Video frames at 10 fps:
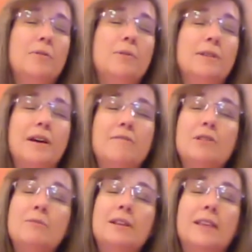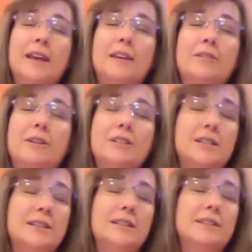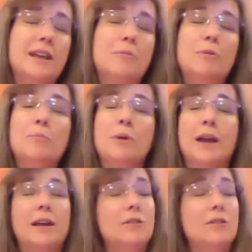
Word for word: We love you and we thank you. In Jesus' name we pray.